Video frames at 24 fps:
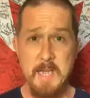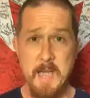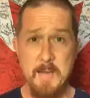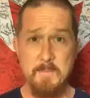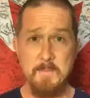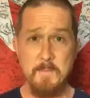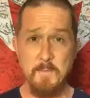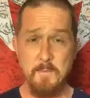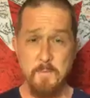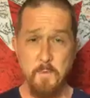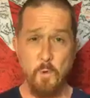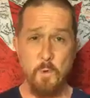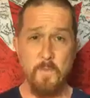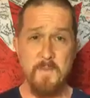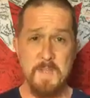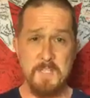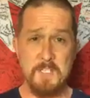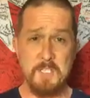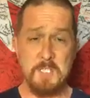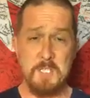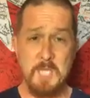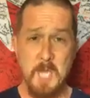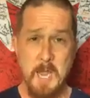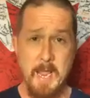up for
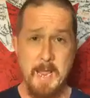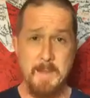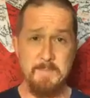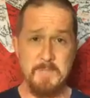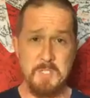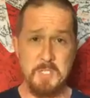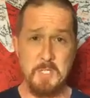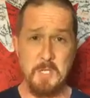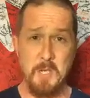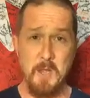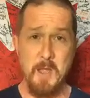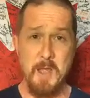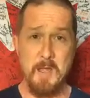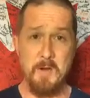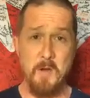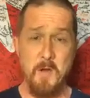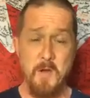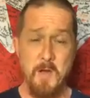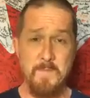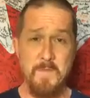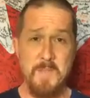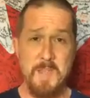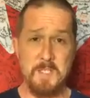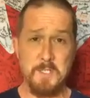this time slot
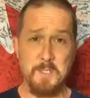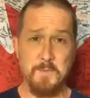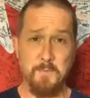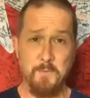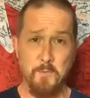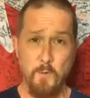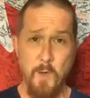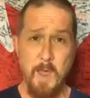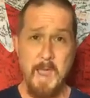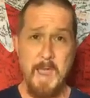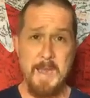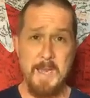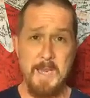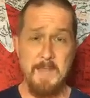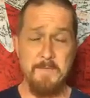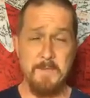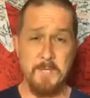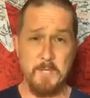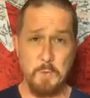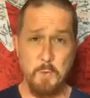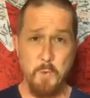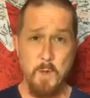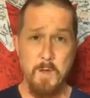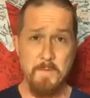on this Friday,
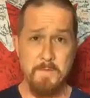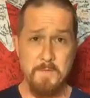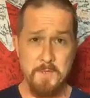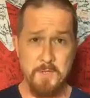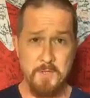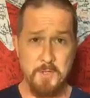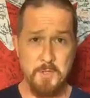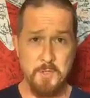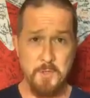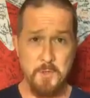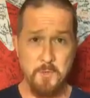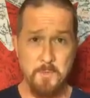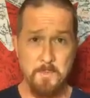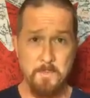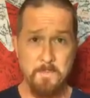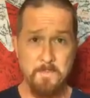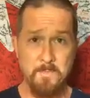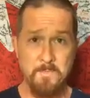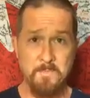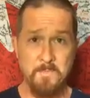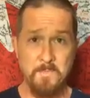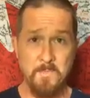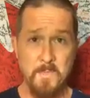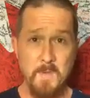the 12th of June,
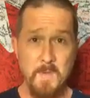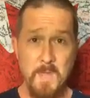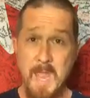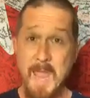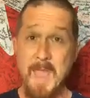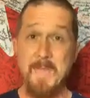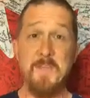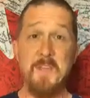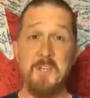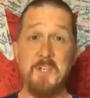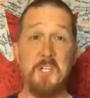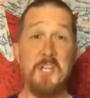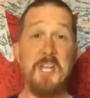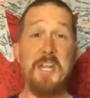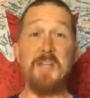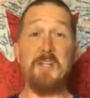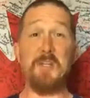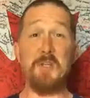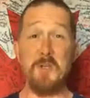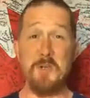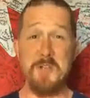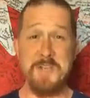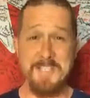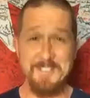and the
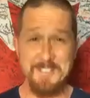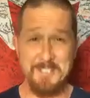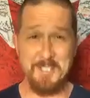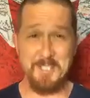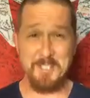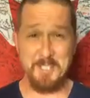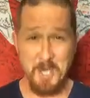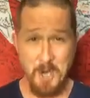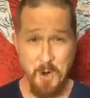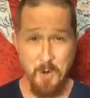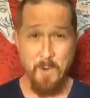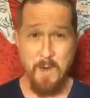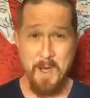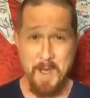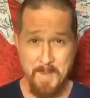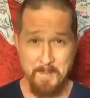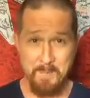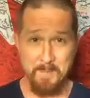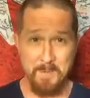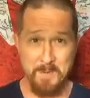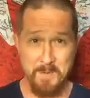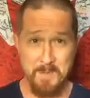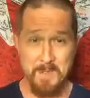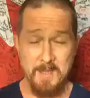teacher didn't show
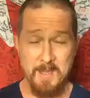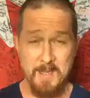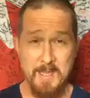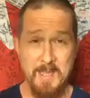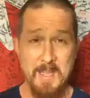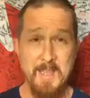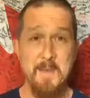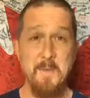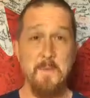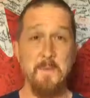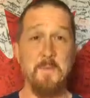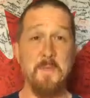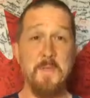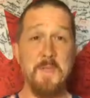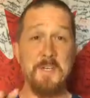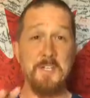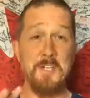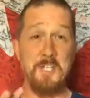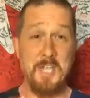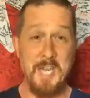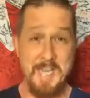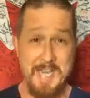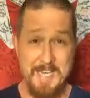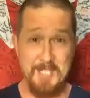up. The
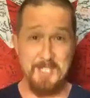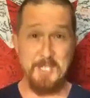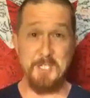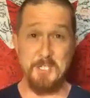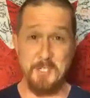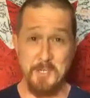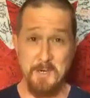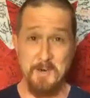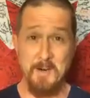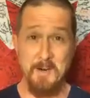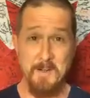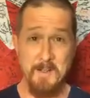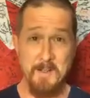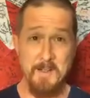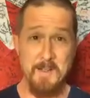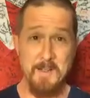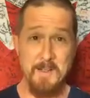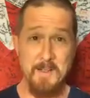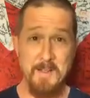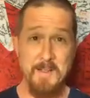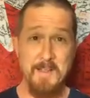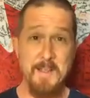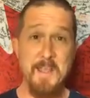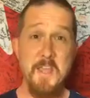teacher
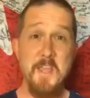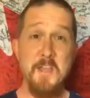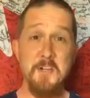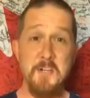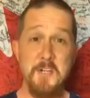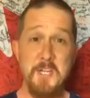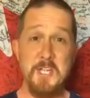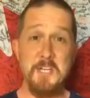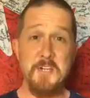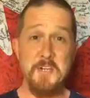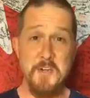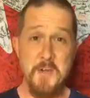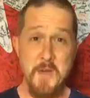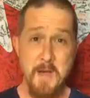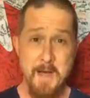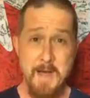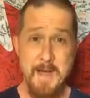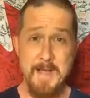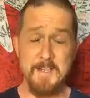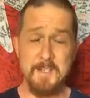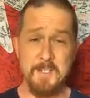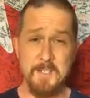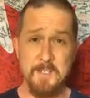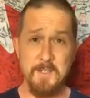did
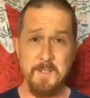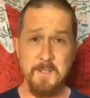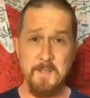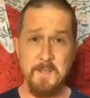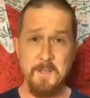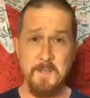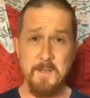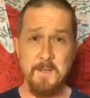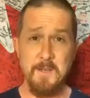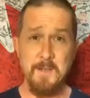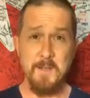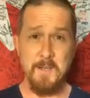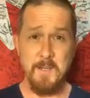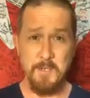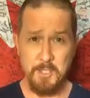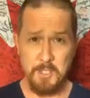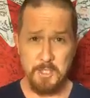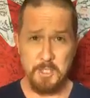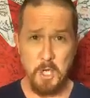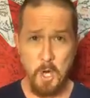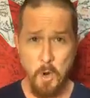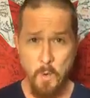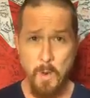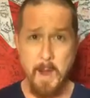not
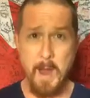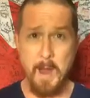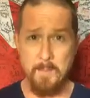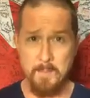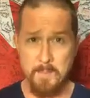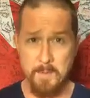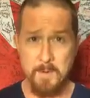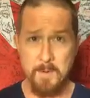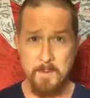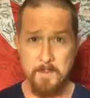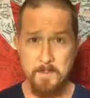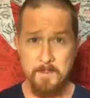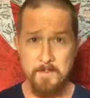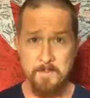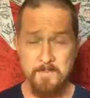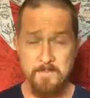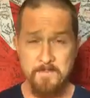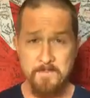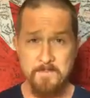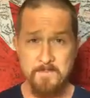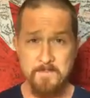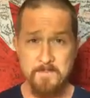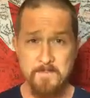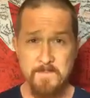show up.
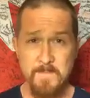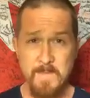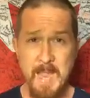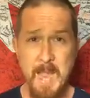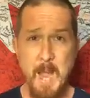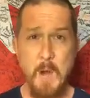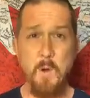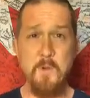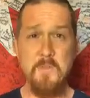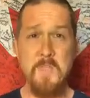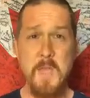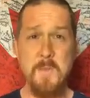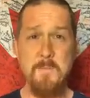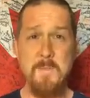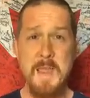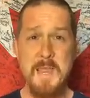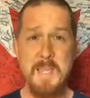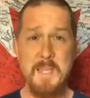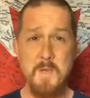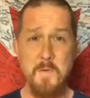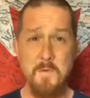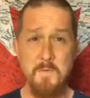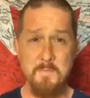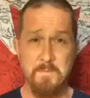How would that
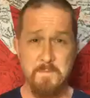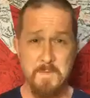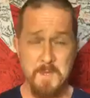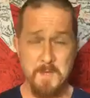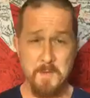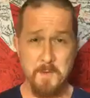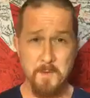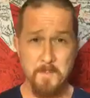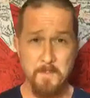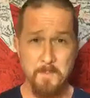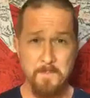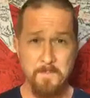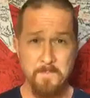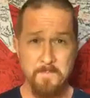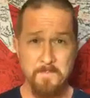make you feel?